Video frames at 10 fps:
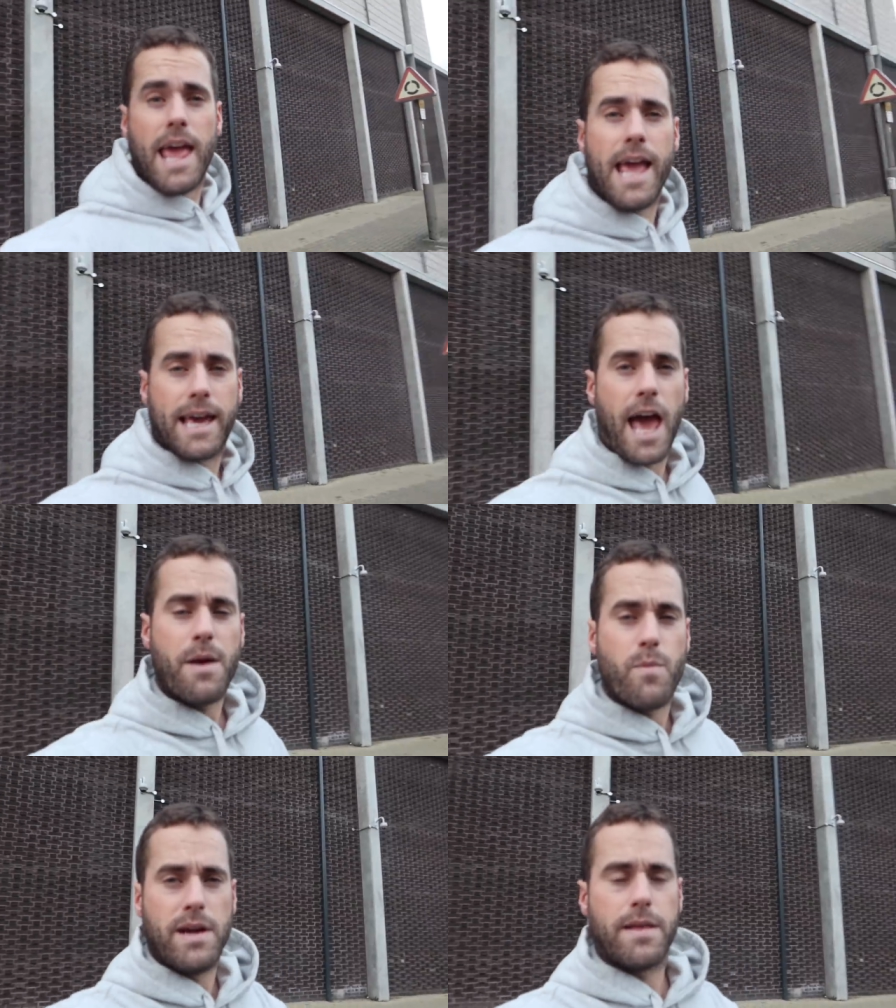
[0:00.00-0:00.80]
it
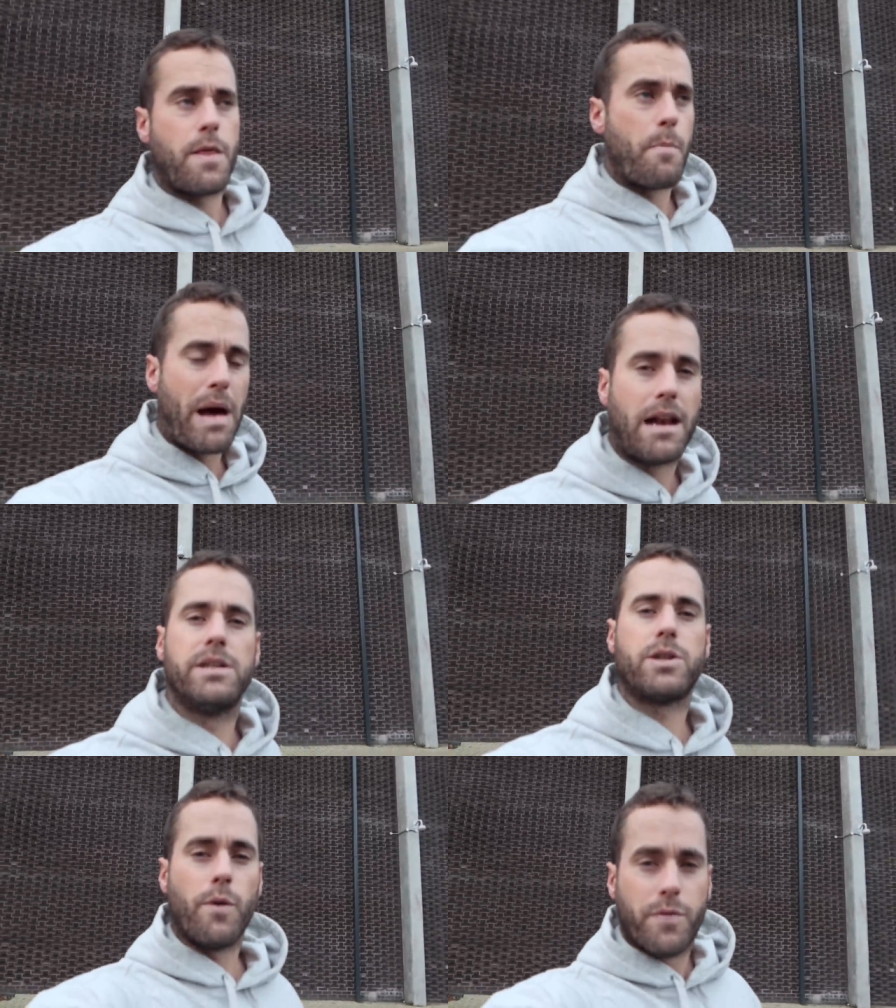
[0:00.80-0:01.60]
came with the
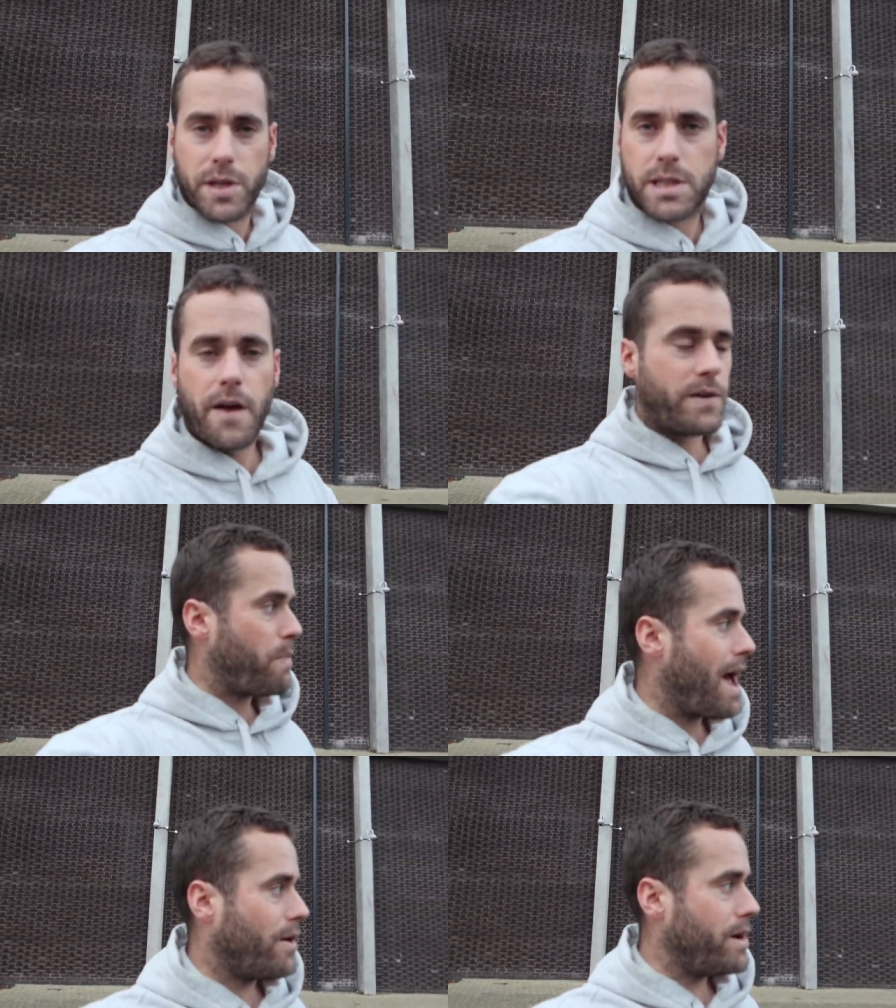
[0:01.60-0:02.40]
balance of the service
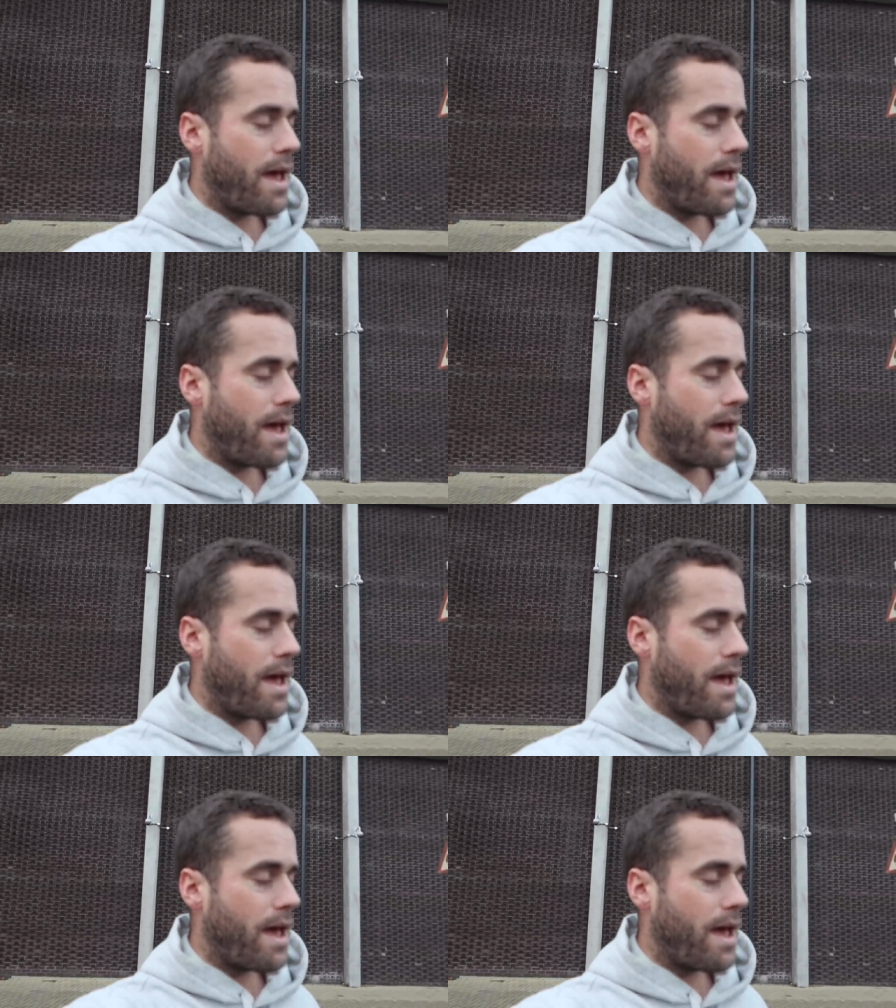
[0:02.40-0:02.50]
pack on